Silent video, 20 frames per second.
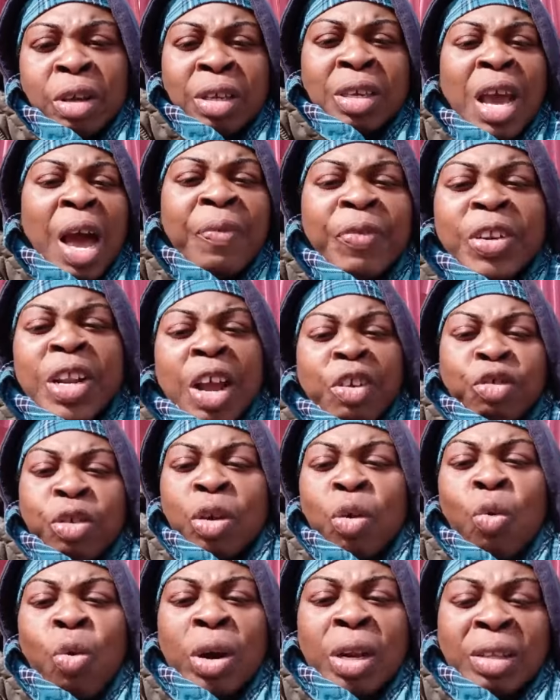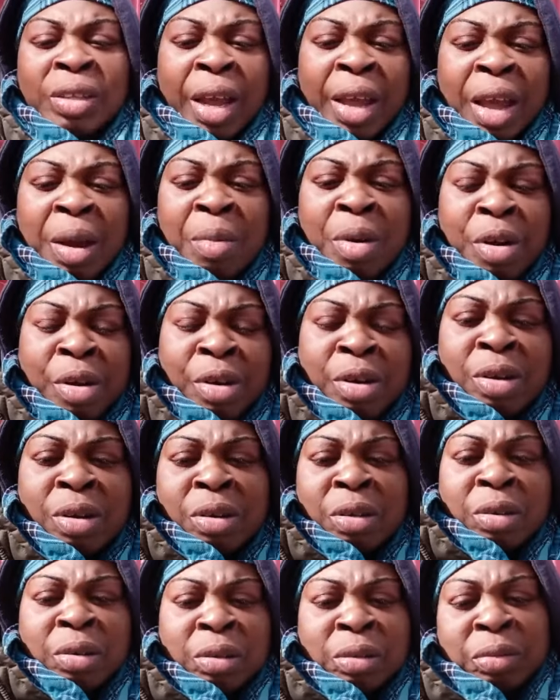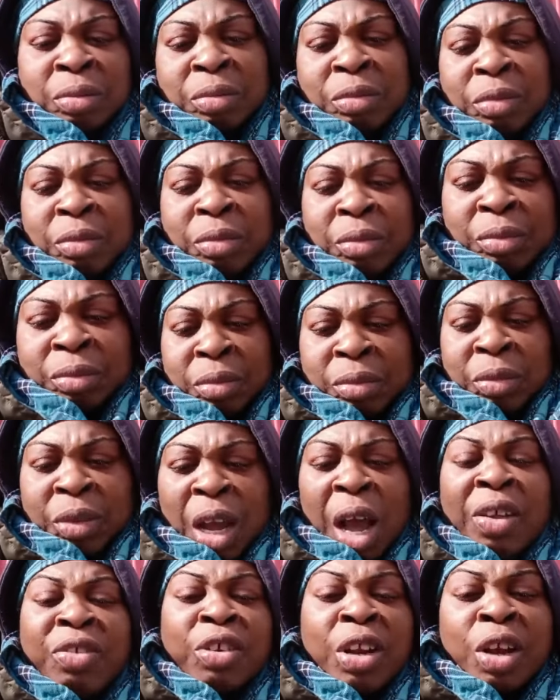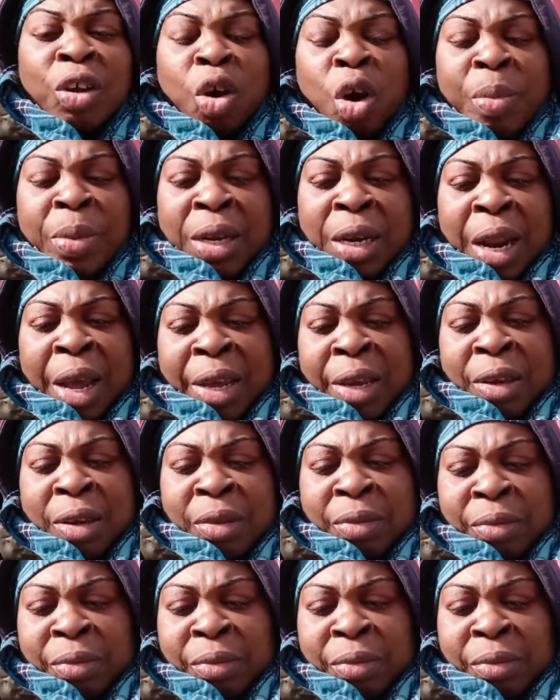You have to dash the whole entire bird. That's what they come in like.